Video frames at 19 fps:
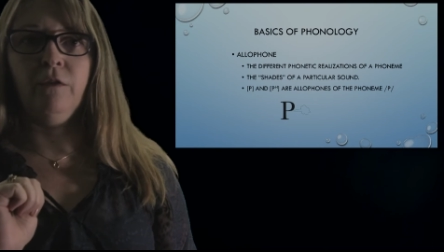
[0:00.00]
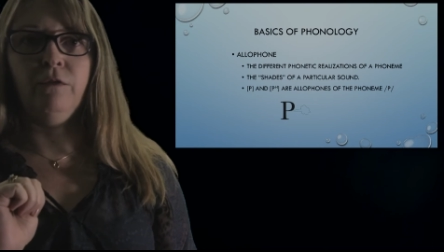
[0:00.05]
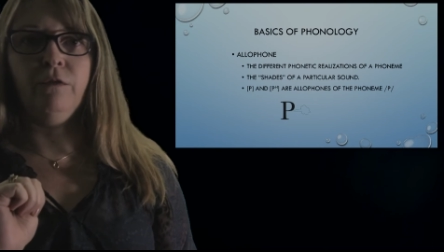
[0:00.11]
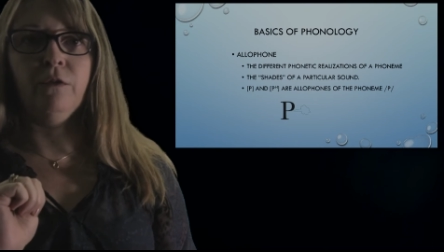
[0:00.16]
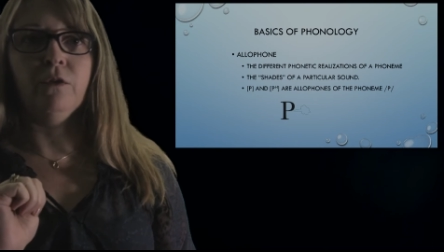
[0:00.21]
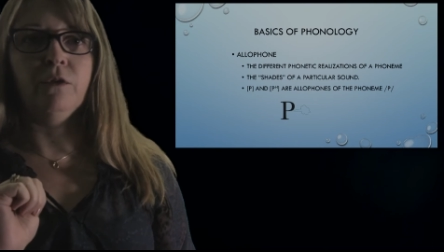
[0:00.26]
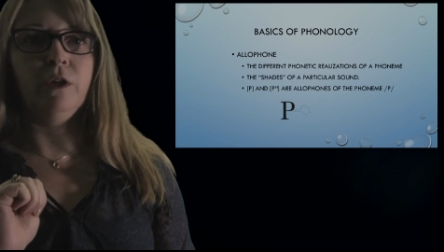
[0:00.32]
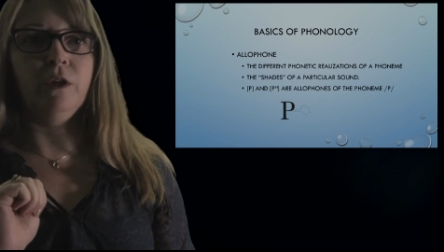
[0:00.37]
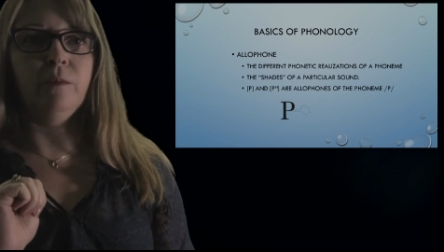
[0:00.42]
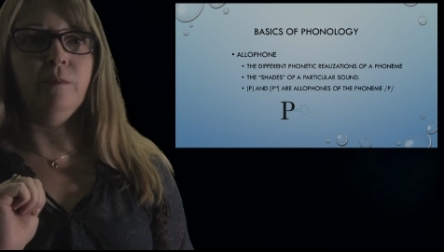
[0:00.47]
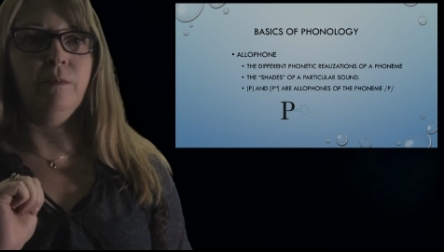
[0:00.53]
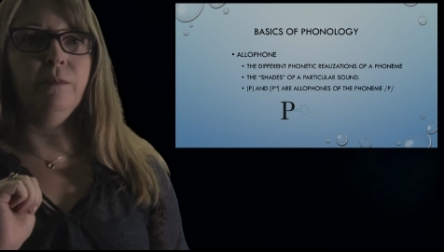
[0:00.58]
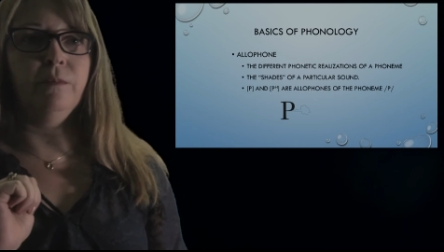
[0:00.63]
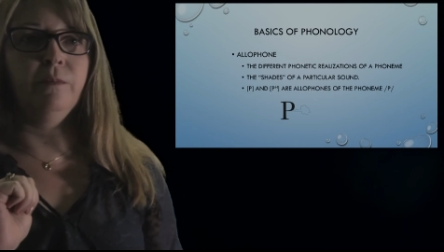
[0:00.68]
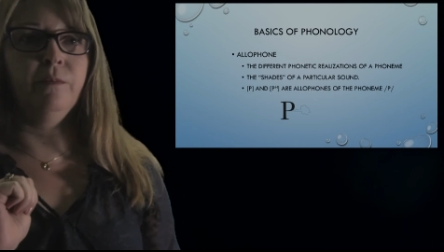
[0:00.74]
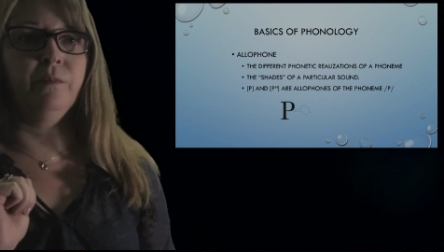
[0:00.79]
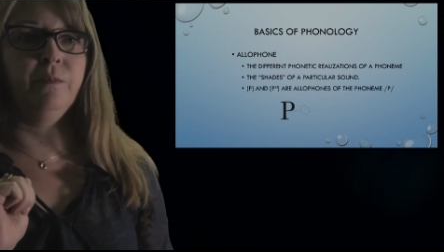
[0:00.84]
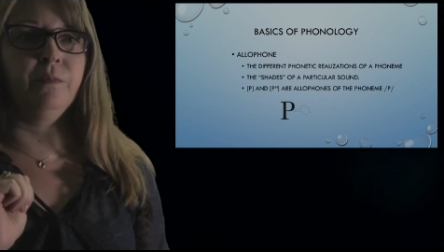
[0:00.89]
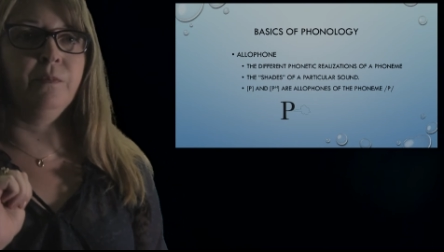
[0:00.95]
phoneme.
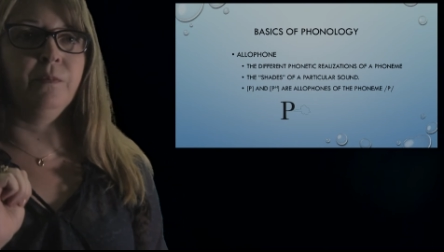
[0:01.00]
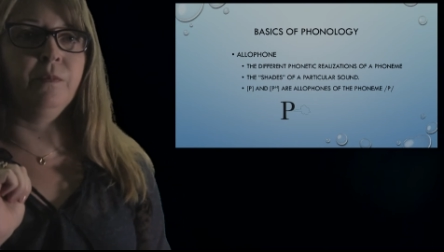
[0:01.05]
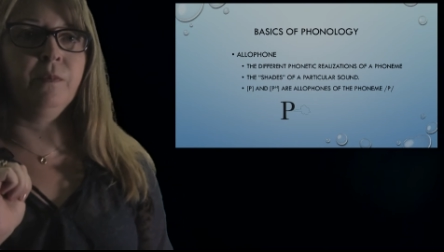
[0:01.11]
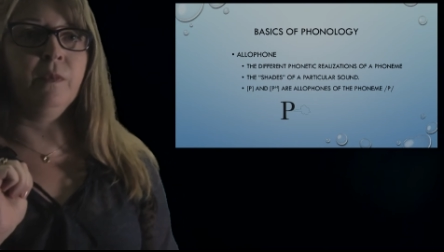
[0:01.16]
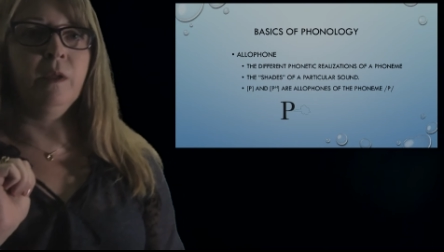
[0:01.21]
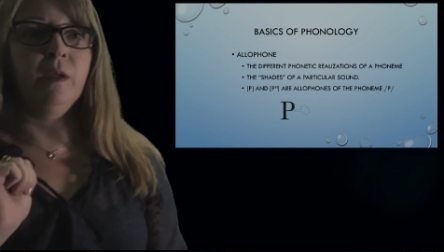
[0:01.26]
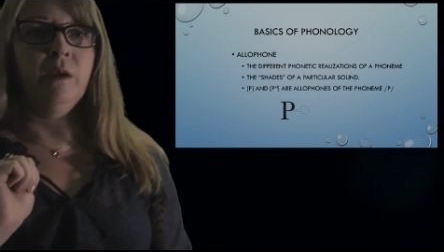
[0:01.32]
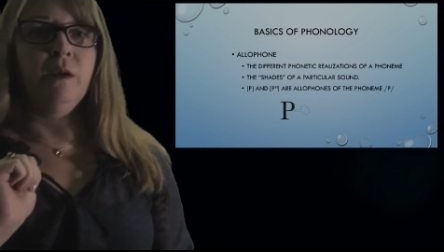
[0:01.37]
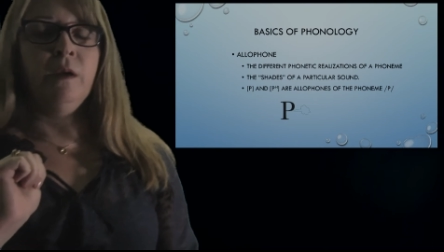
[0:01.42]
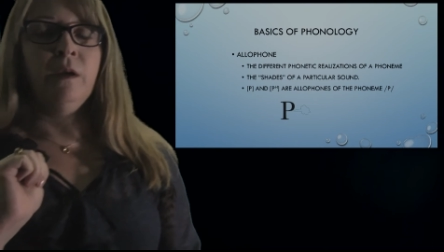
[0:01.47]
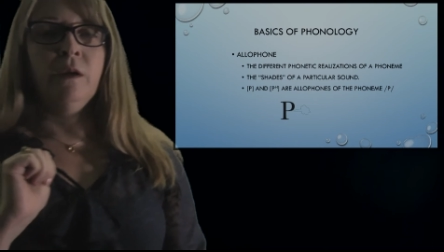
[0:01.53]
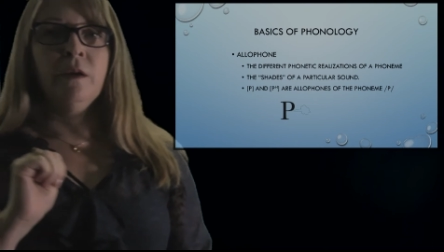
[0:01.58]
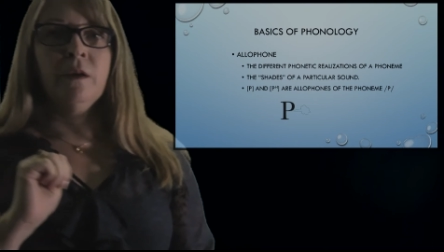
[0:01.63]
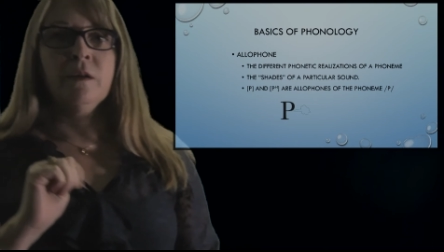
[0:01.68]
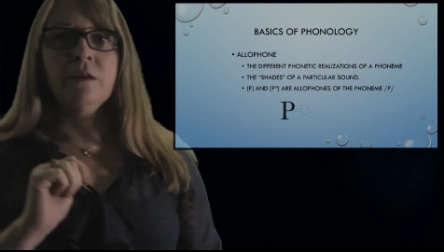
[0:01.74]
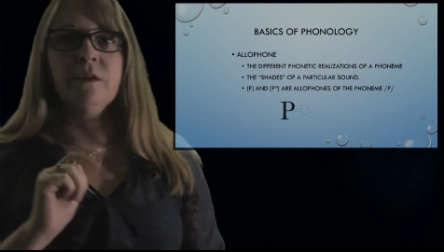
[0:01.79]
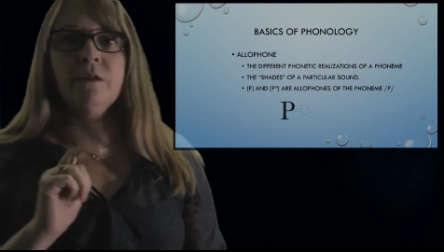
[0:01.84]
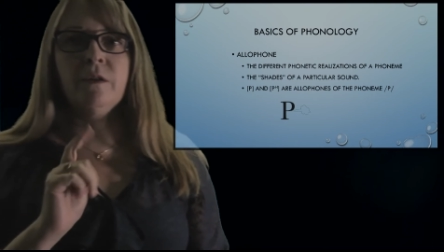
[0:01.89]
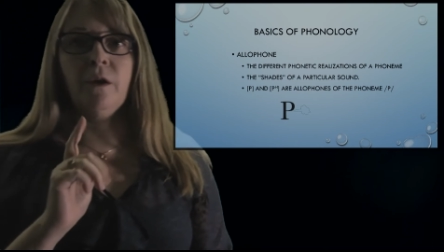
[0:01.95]

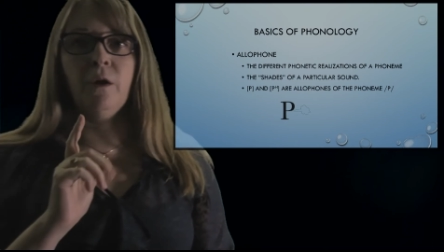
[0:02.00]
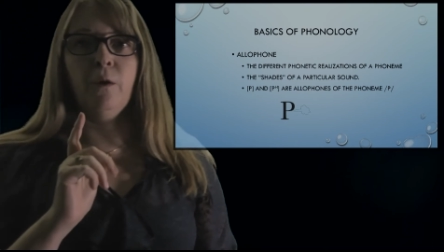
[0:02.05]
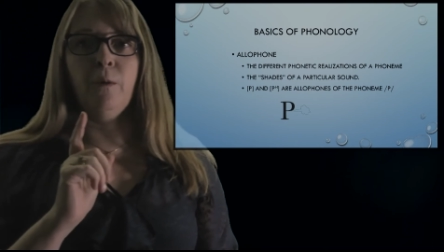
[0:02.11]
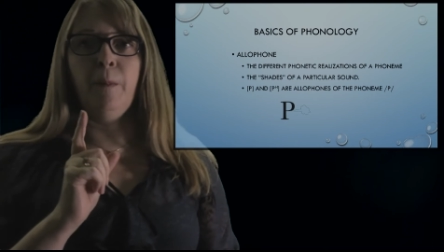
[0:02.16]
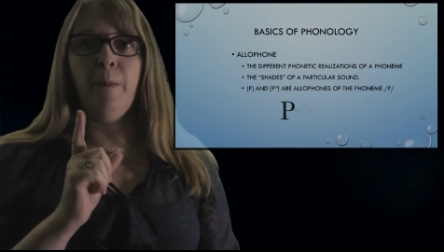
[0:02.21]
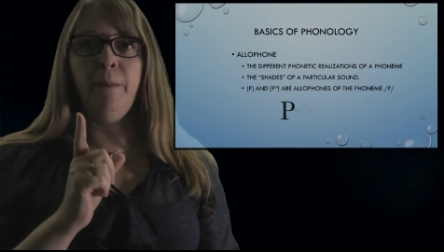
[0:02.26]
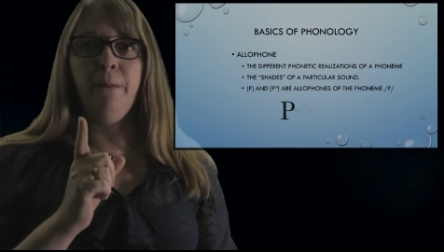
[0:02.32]
So,